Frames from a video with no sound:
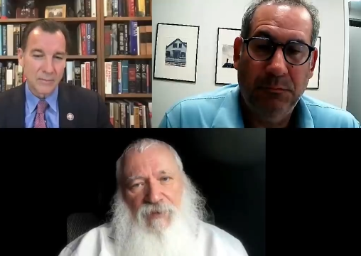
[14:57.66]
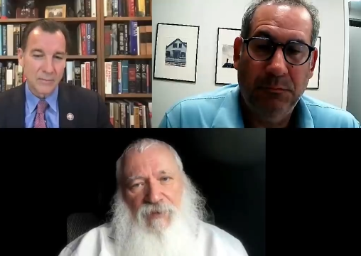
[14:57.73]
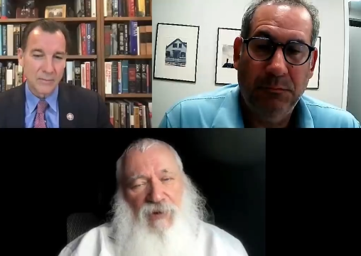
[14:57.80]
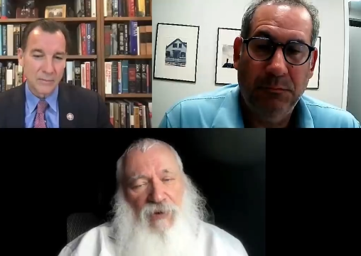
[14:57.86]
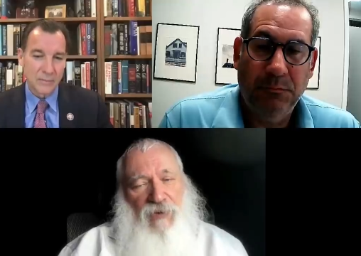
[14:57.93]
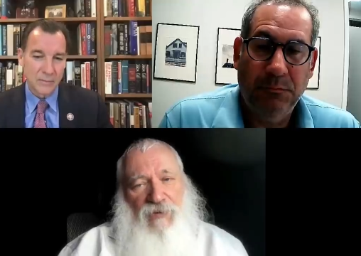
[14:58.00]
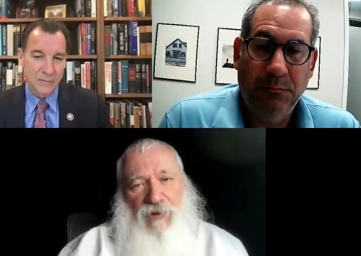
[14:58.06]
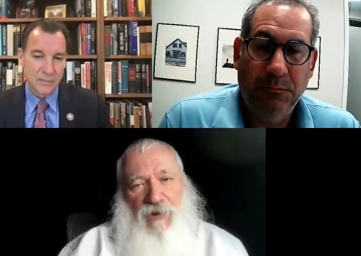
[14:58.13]

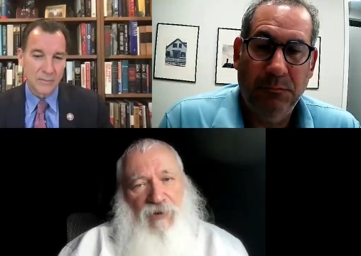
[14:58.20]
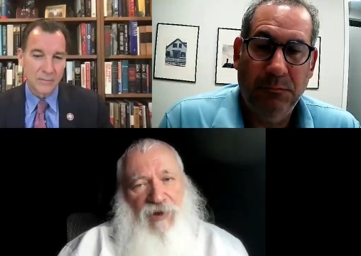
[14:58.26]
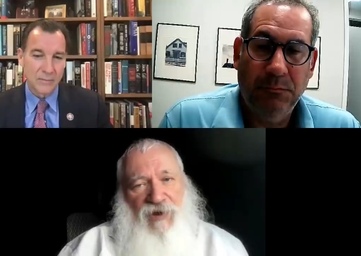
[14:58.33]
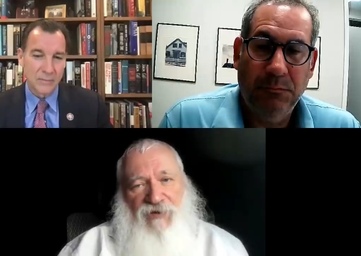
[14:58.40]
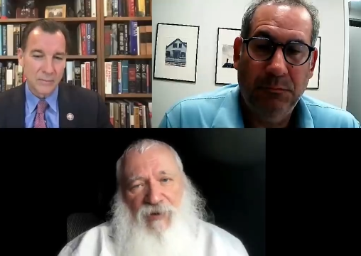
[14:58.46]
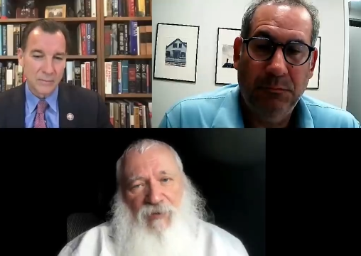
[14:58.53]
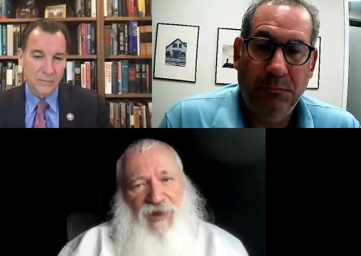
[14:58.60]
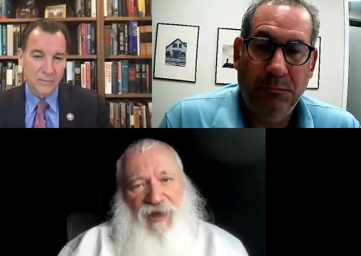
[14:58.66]
Speaker 1: Don't don't
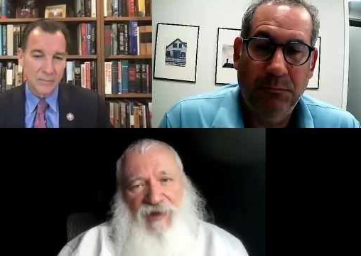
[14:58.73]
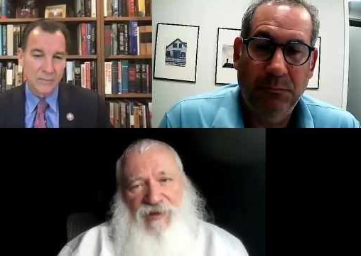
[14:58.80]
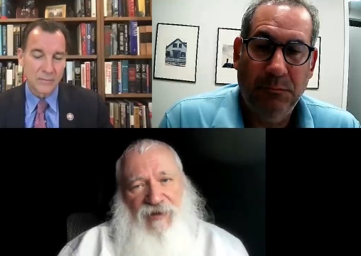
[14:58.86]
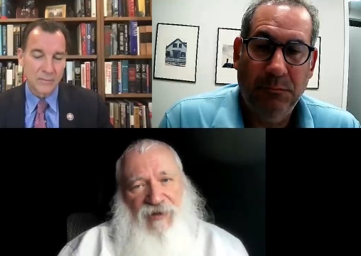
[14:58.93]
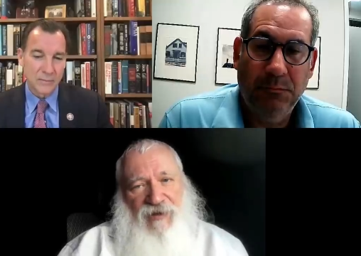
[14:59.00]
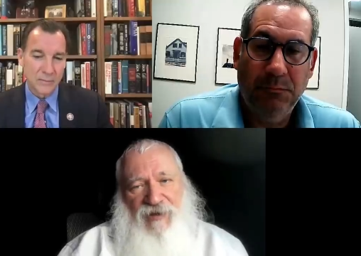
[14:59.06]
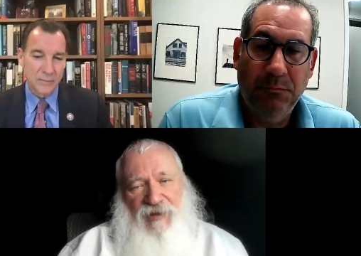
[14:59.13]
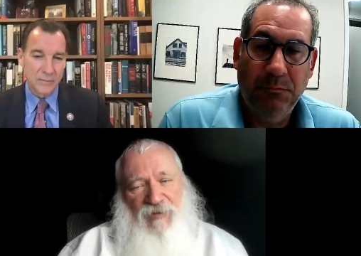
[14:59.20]
give him
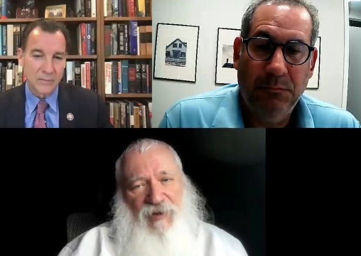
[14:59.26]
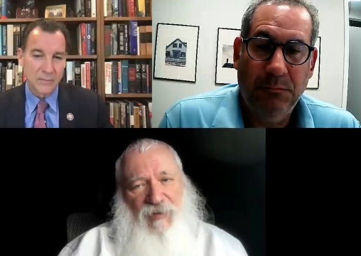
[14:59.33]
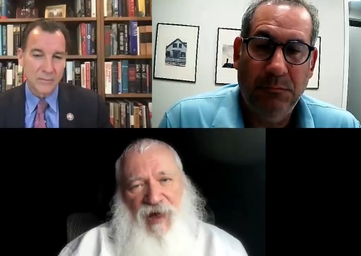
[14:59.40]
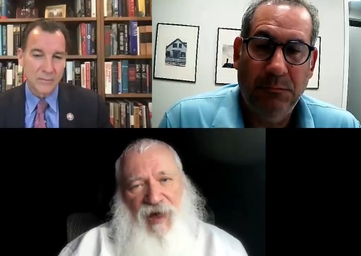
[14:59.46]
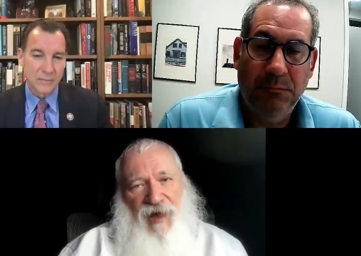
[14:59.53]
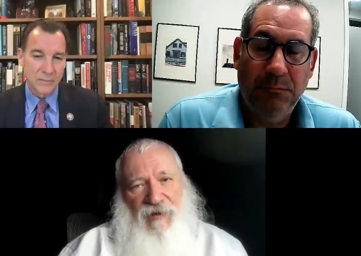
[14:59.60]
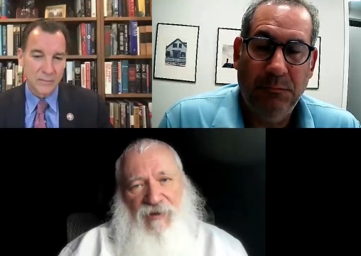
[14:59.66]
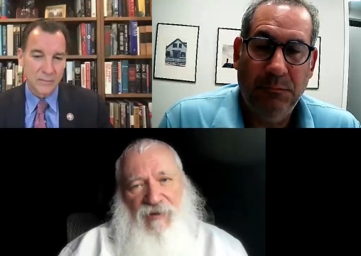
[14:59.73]
license to be
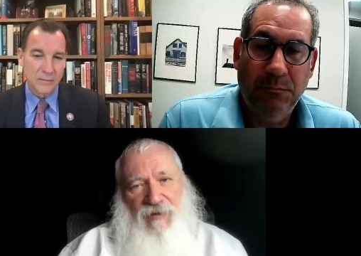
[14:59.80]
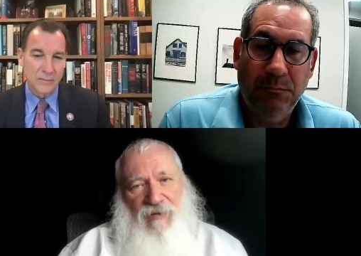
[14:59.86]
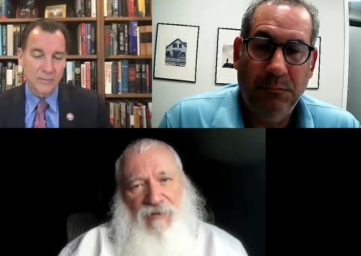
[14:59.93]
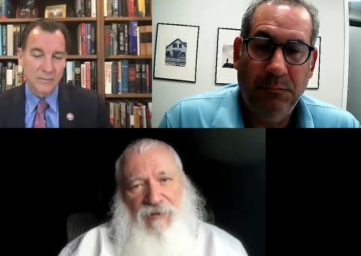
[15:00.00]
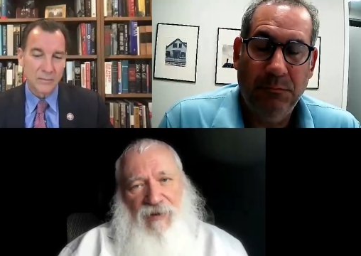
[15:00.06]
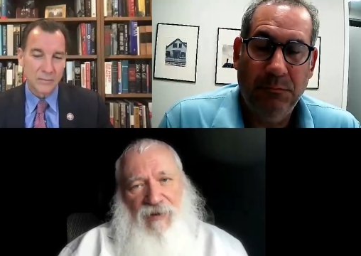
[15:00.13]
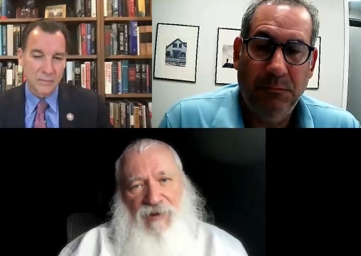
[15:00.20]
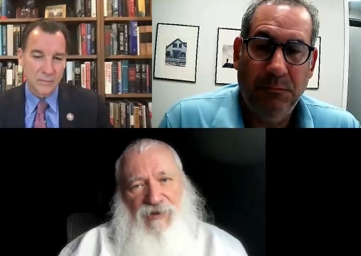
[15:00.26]
bad.
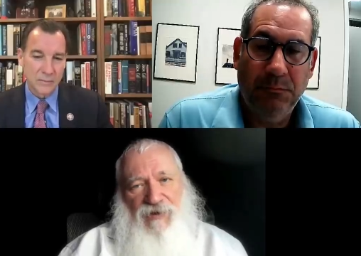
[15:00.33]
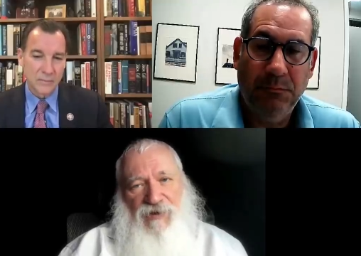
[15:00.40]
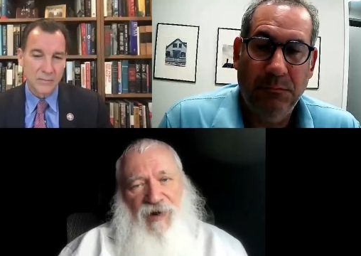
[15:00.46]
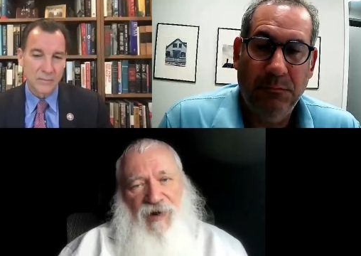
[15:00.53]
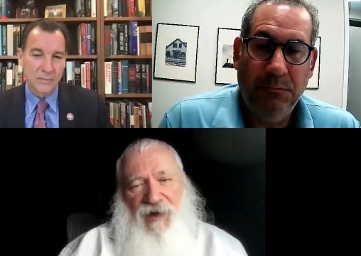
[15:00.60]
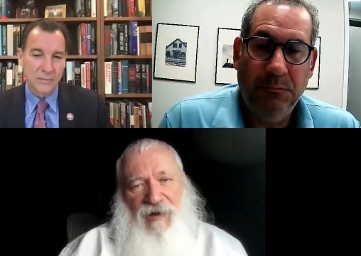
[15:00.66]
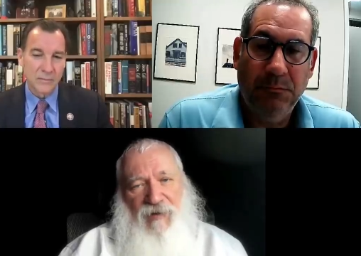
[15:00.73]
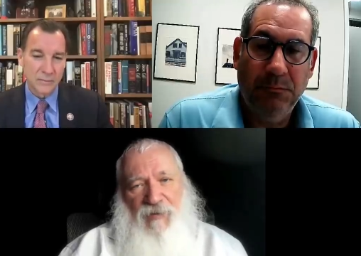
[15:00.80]
He's your
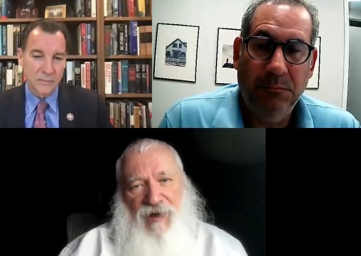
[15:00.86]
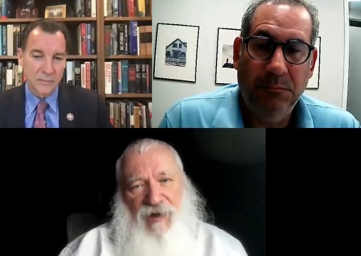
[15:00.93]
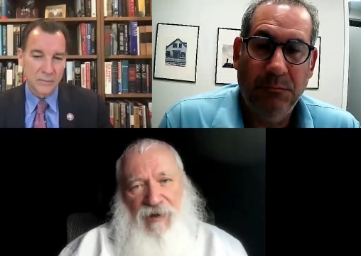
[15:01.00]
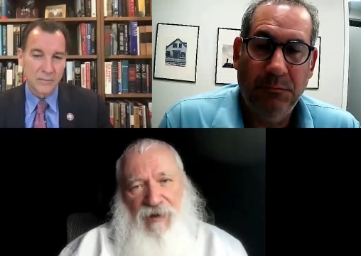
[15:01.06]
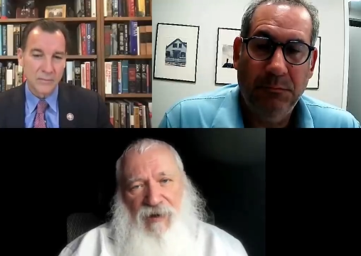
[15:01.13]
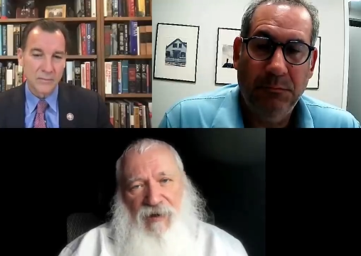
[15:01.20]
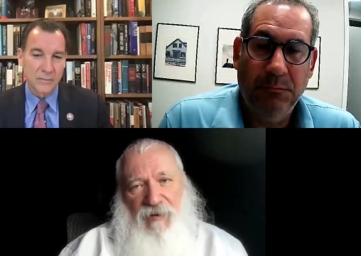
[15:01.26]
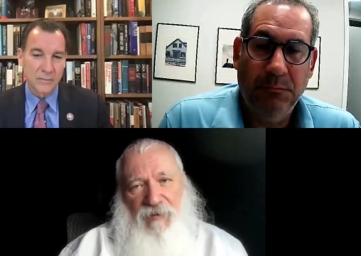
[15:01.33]

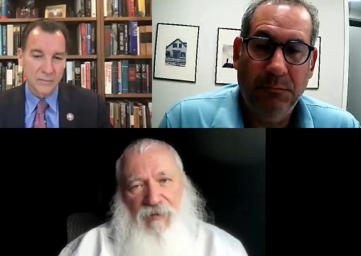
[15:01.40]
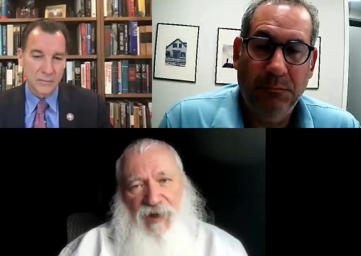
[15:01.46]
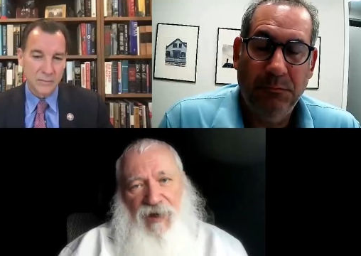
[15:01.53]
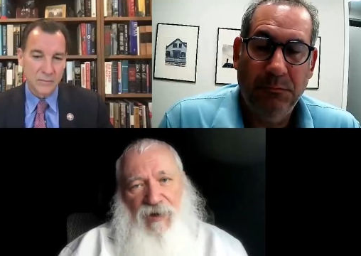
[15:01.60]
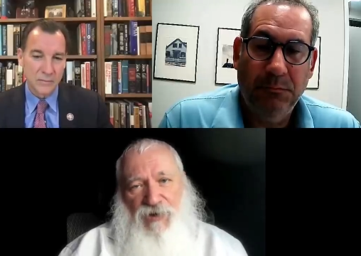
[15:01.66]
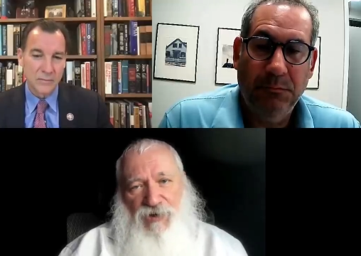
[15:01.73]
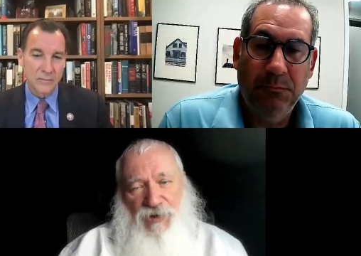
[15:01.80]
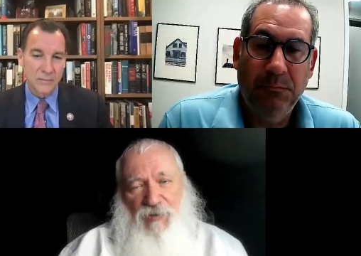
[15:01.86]
enemy, but
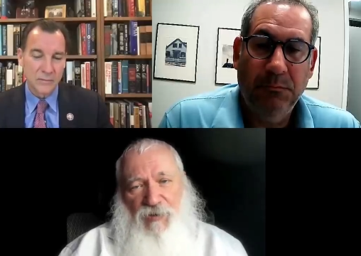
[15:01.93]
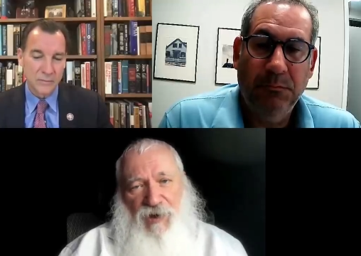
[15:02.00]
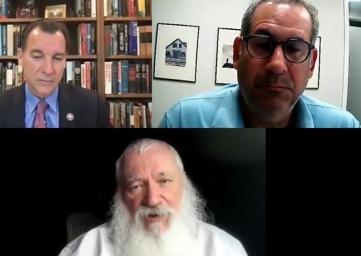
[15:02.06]
he should be